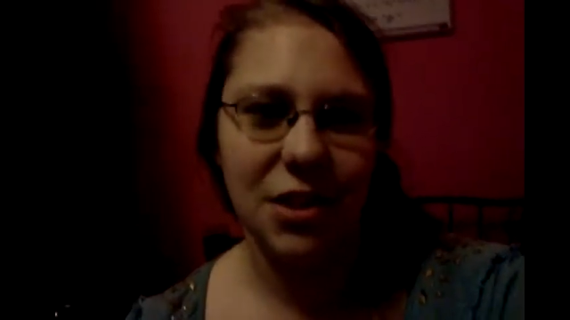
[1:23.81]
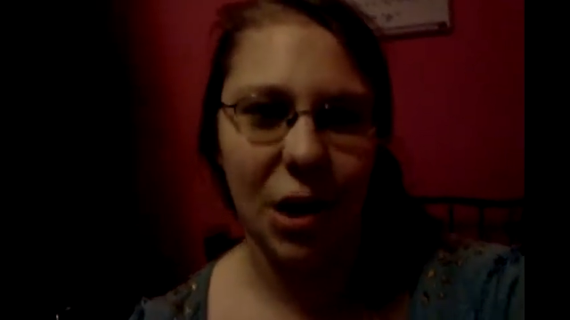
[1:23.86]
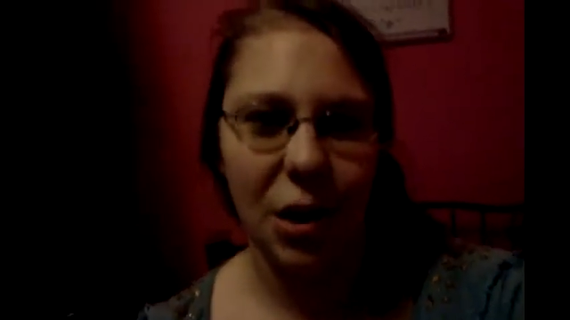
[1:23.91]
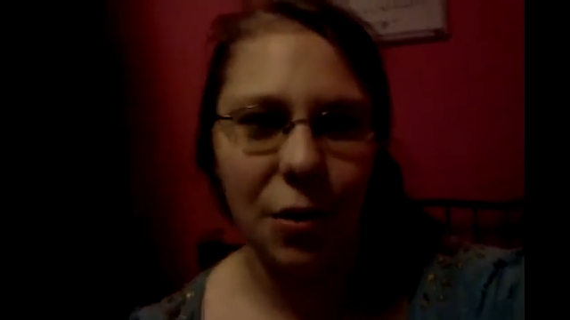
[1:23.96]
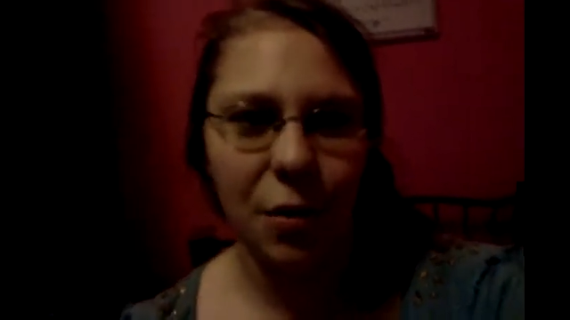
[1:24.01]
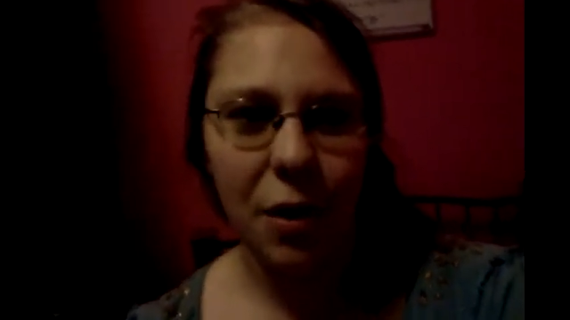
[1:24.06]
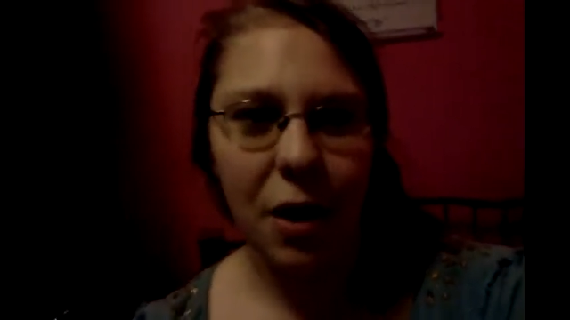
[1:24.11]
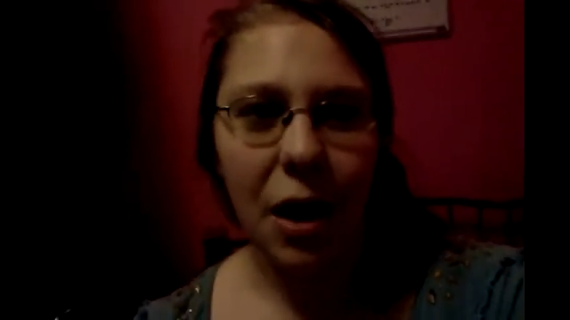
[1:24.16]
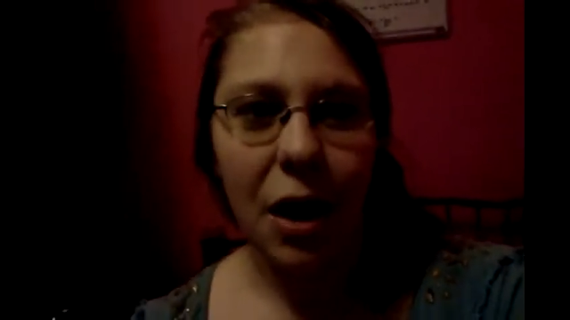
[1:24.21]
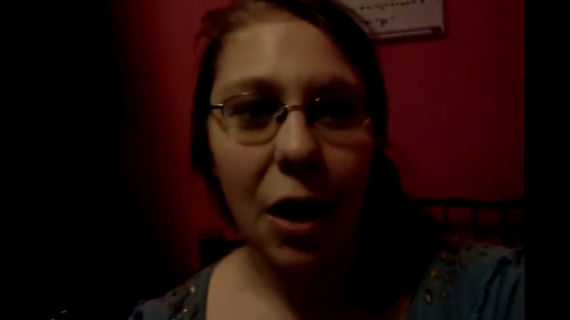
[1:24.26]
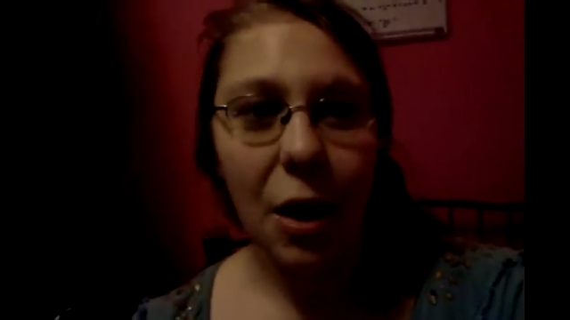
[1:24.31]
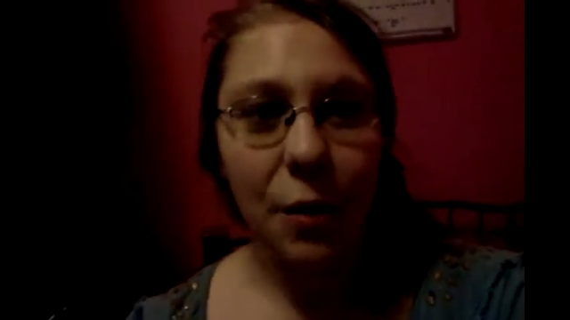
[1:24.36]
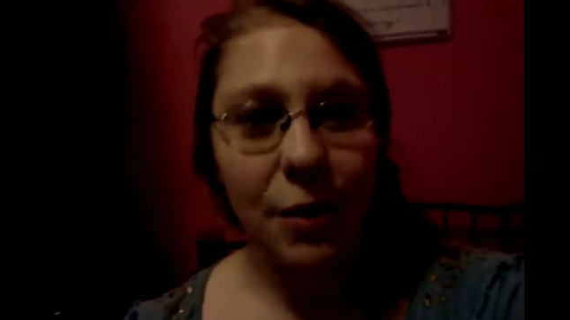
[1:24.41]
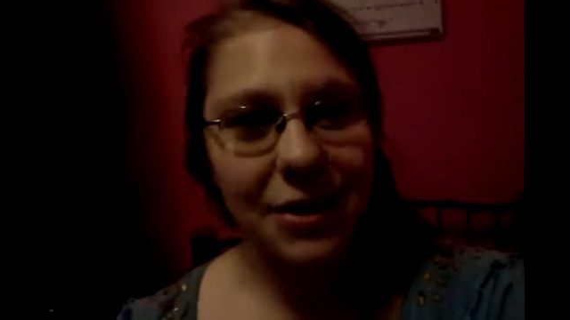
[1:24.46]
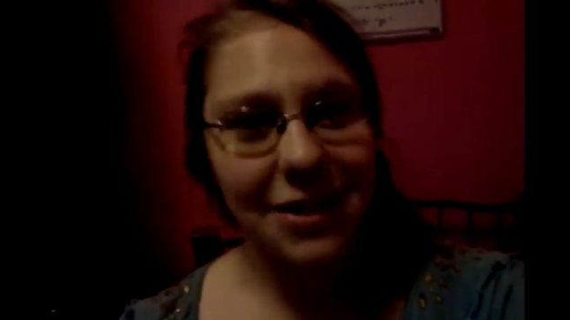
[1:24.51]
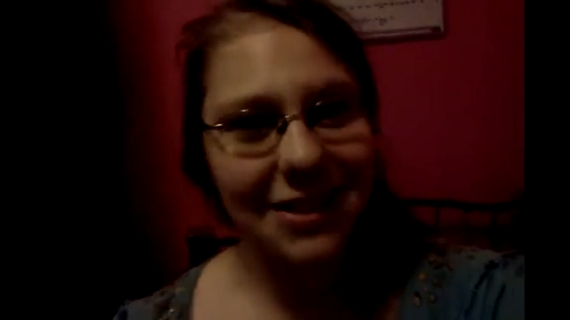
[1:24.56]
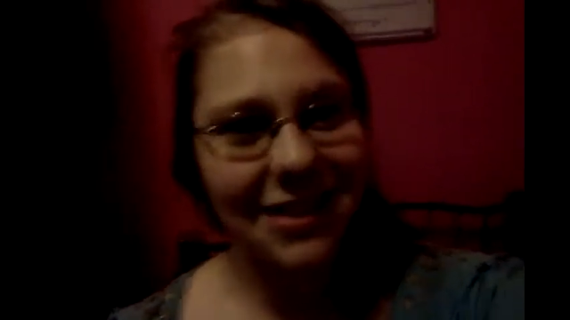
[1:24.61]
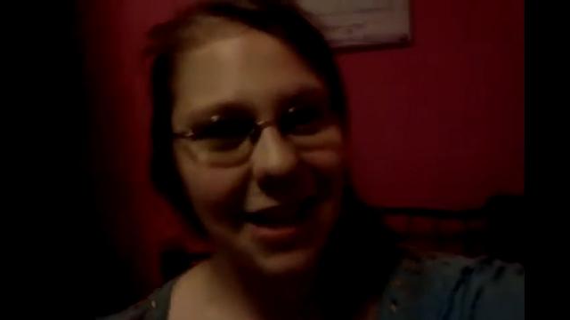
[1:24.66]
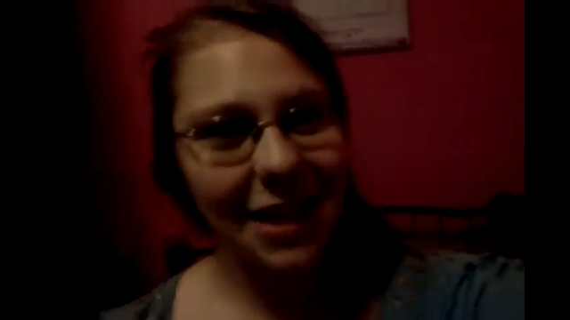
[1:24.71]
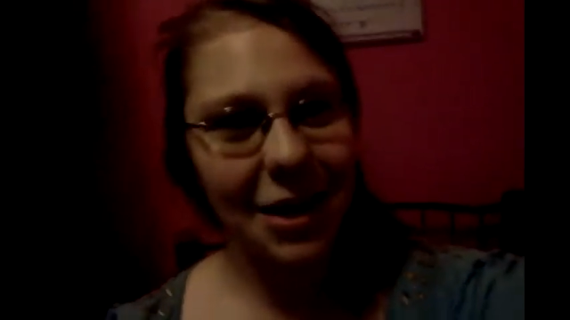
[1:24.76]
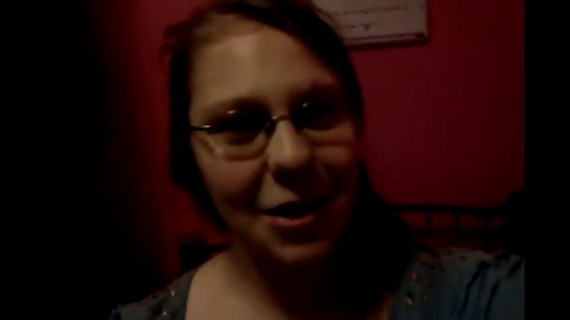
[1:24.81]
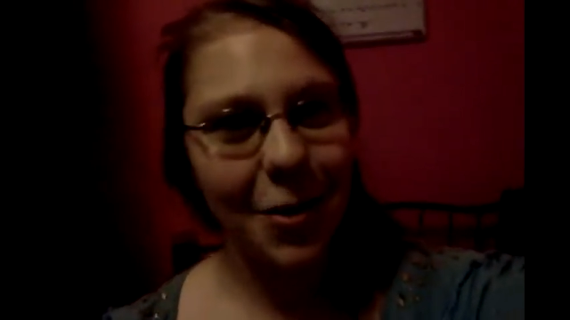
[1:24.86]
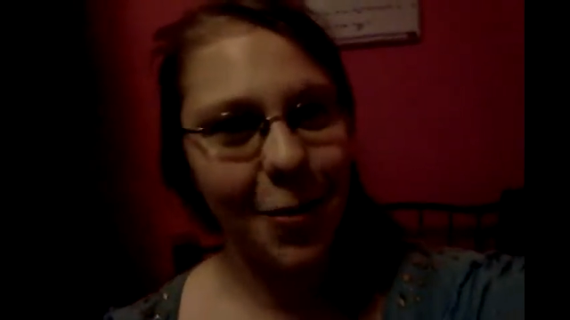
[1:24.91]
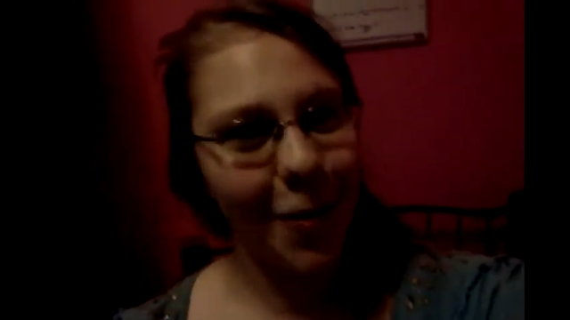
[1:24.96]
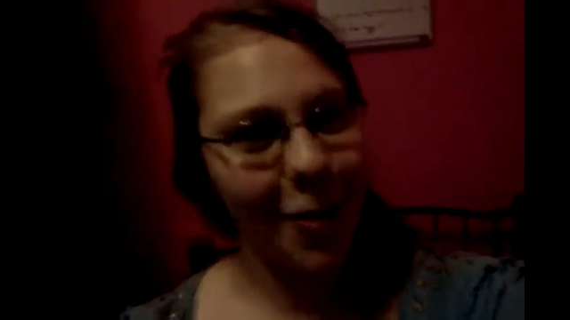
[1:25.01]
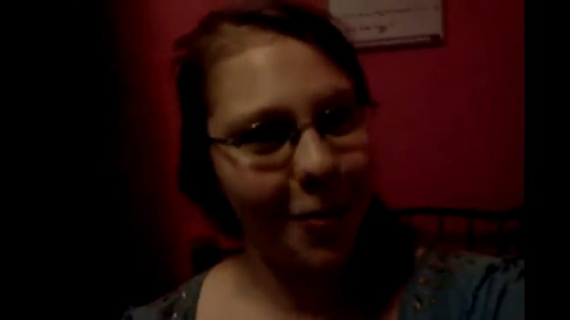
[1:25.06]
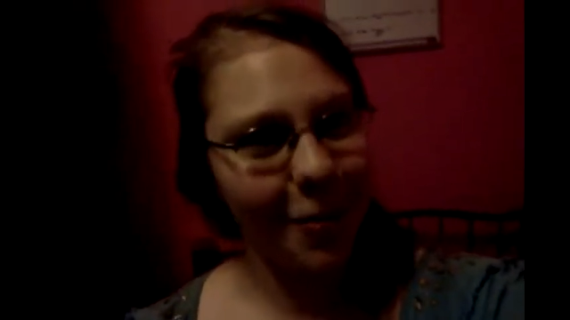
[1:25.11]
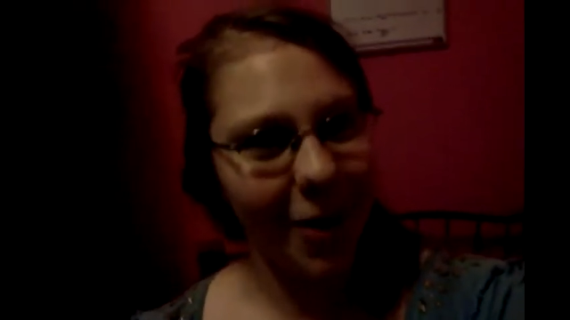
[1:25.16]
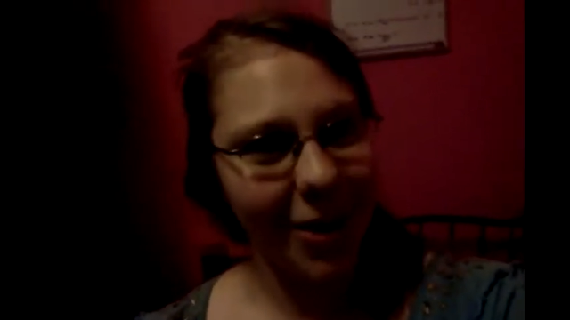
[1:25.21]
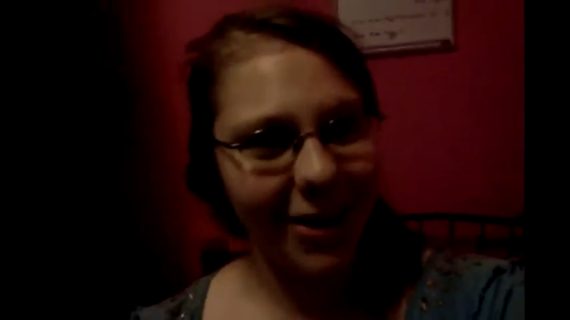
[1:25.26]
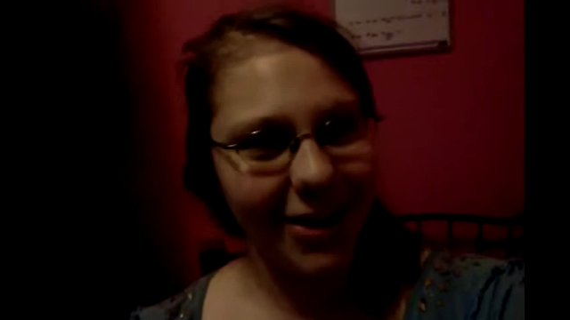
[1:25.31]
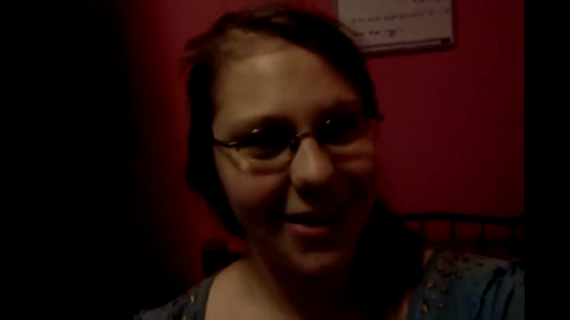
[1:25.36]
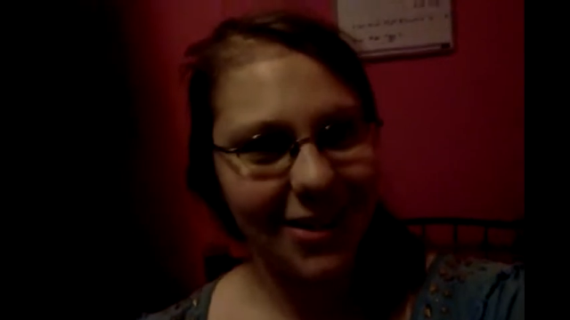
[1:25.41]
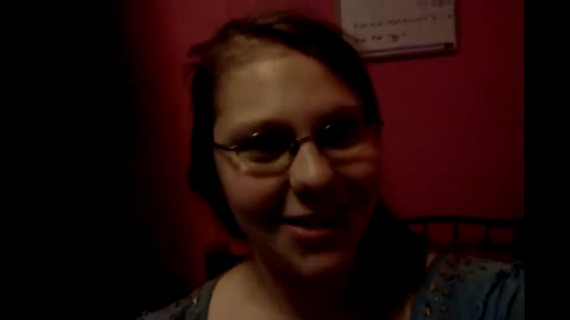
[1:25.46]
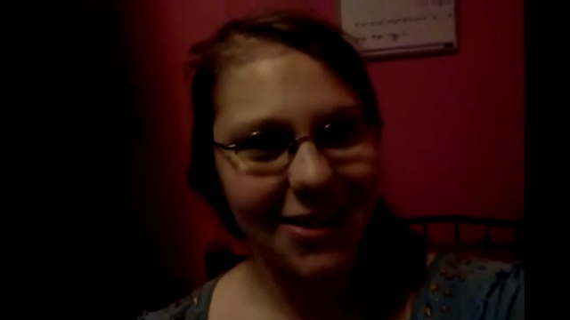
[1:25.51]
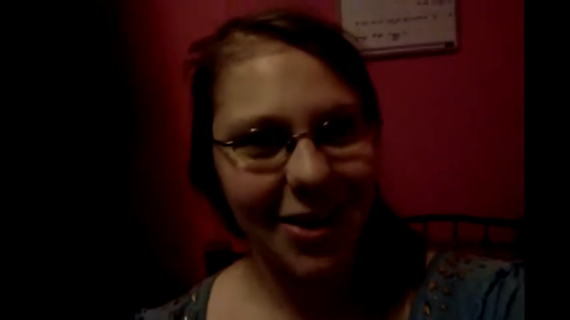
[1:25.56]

So we decided to bring Mark.